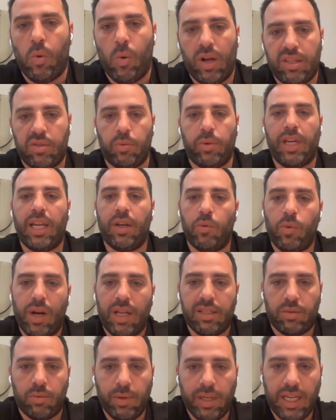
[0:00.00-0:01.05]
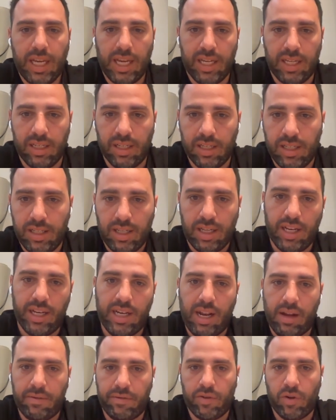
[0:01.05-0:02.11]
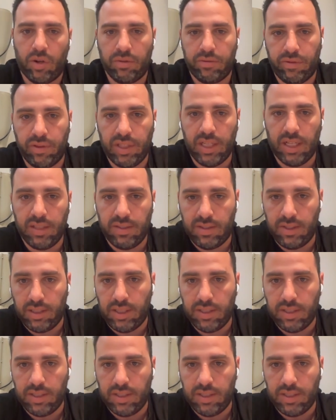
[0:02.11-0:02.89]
Once we gain enough confidence,